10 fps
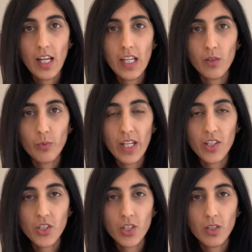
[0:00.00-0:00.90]
in
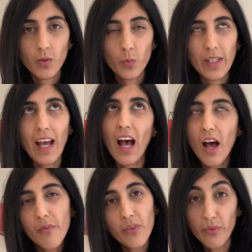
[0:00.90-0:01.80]
which we
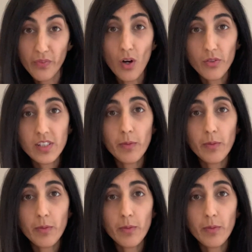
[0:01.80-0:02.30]
have the false